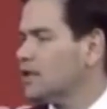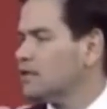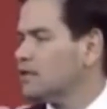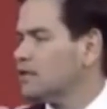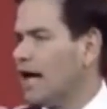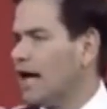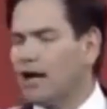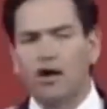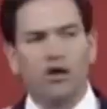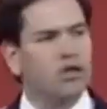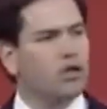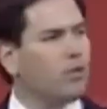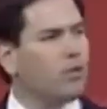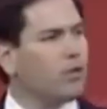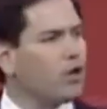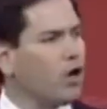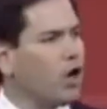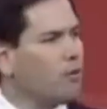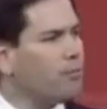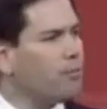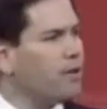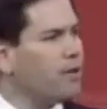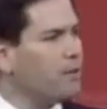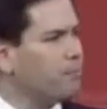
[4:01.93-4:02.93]
not only would
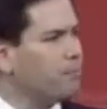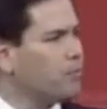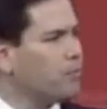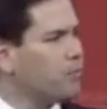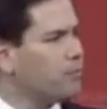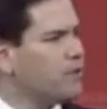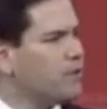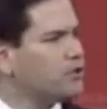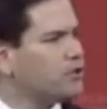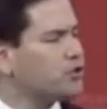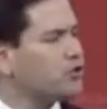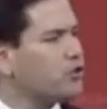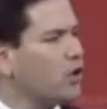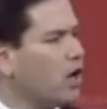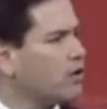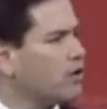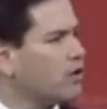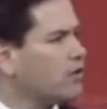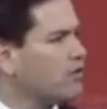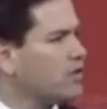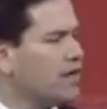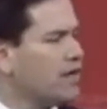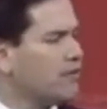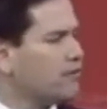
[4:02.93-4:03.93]
our people be
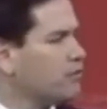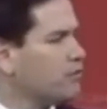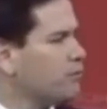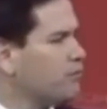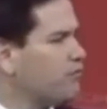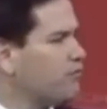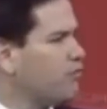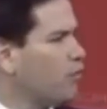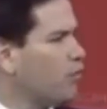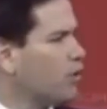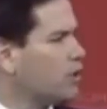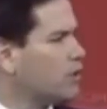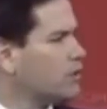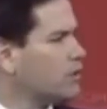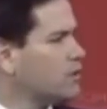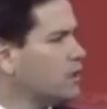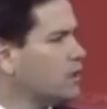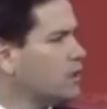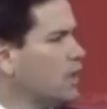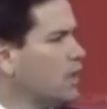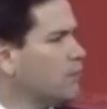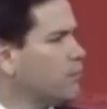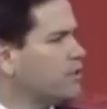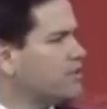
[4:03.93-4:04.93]
stronger than ever before,
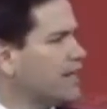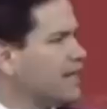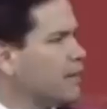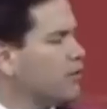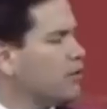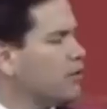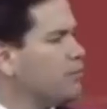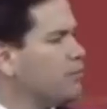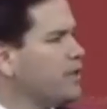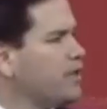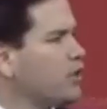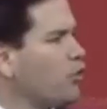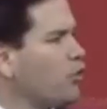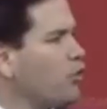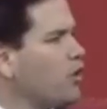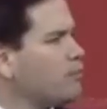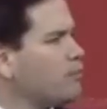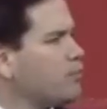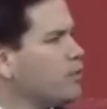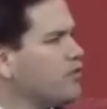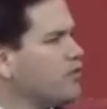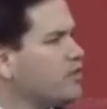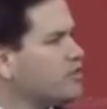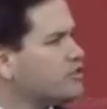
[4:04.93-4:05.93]
but they would be
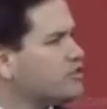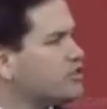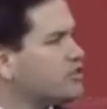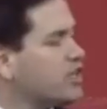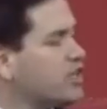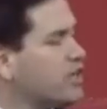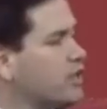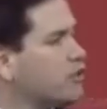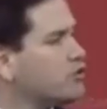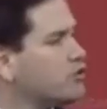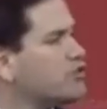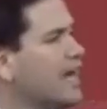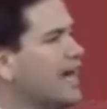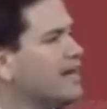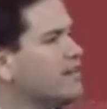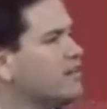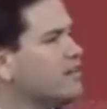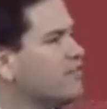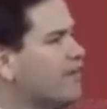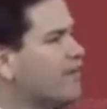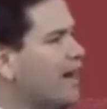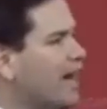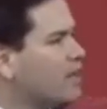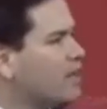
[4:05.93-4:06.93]
equipped with the skills and
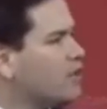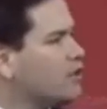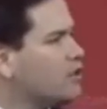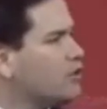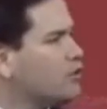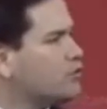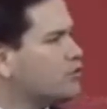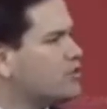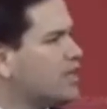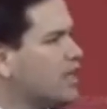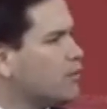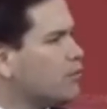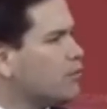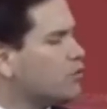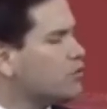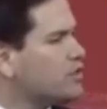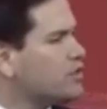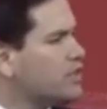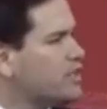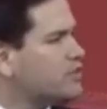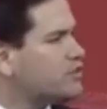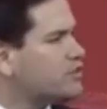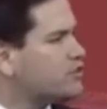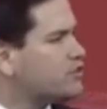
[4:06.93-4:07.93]
the values they will
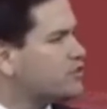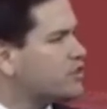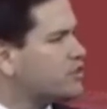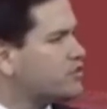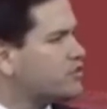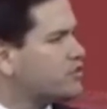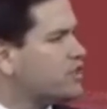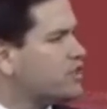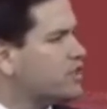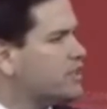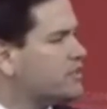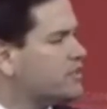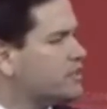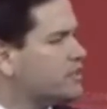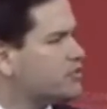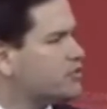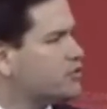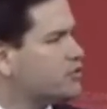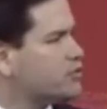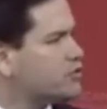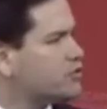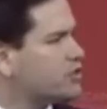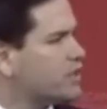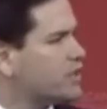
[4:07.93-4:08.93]
need to succeed in this
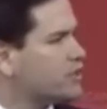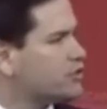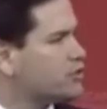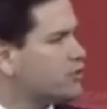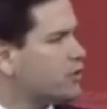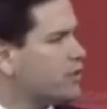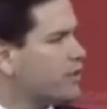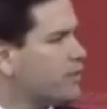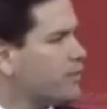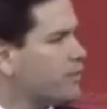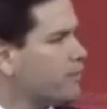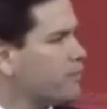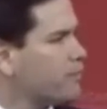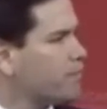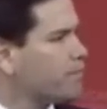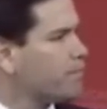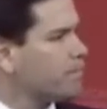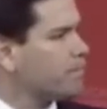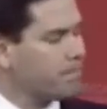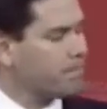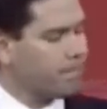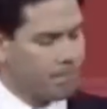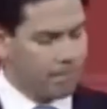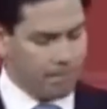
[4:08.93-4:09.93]
new century.
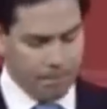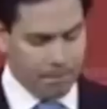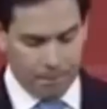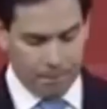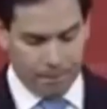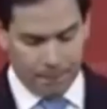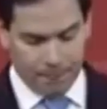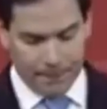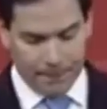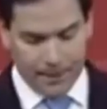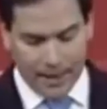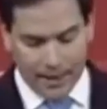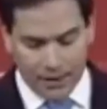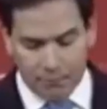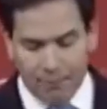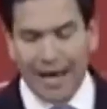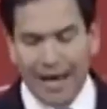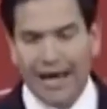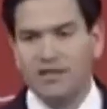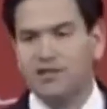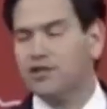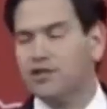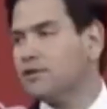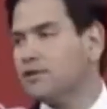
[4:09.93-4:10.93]
And
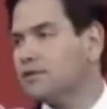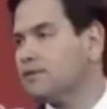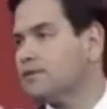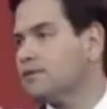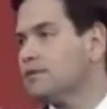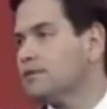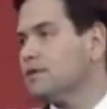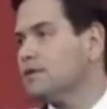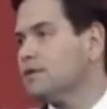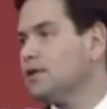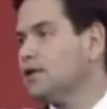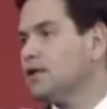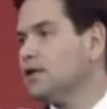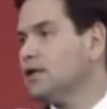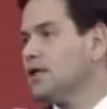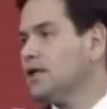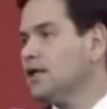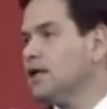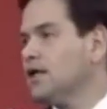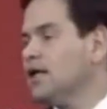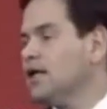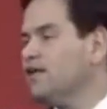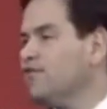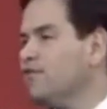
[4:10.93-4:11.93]
imagine
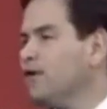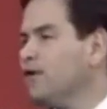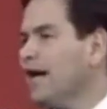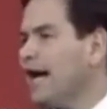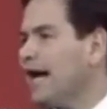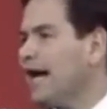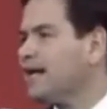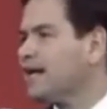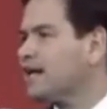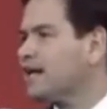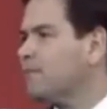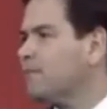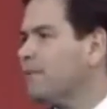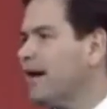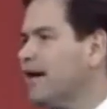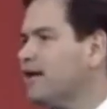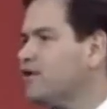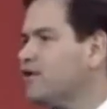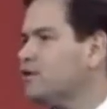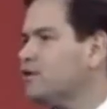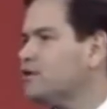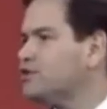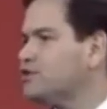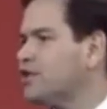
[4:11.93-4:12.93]
if we had a
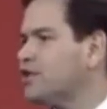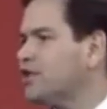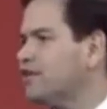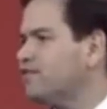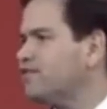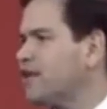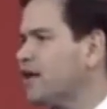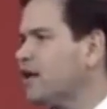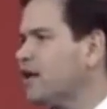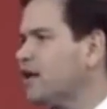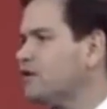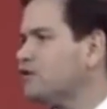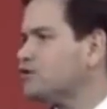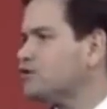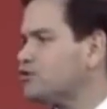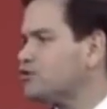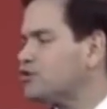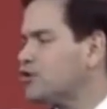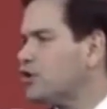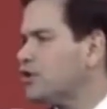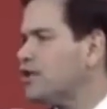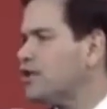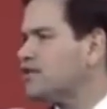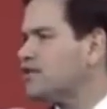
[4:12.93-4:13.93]
commander-in-chief that
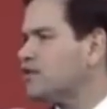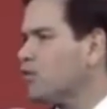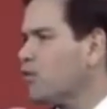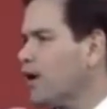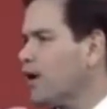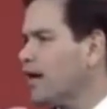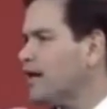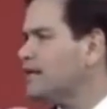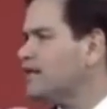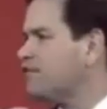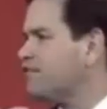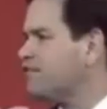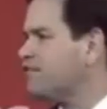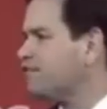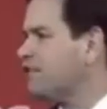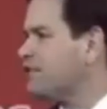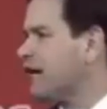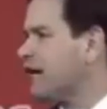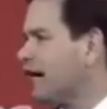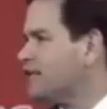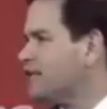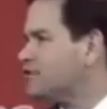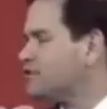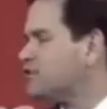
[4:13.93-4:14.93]
understood that the way to defeat
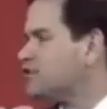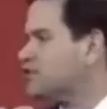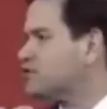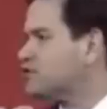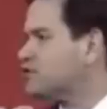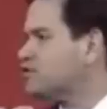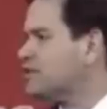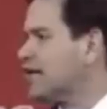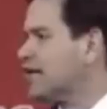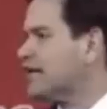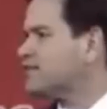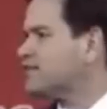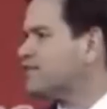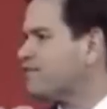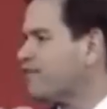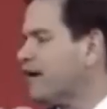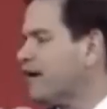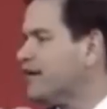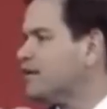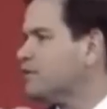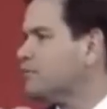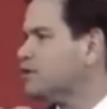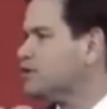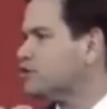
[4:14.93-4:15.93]
ISIS is not to
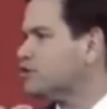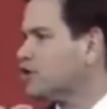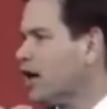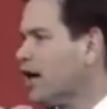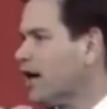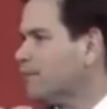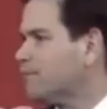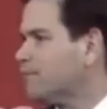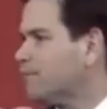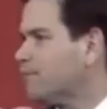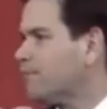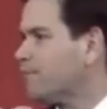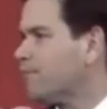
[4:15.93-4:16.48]
find him a job.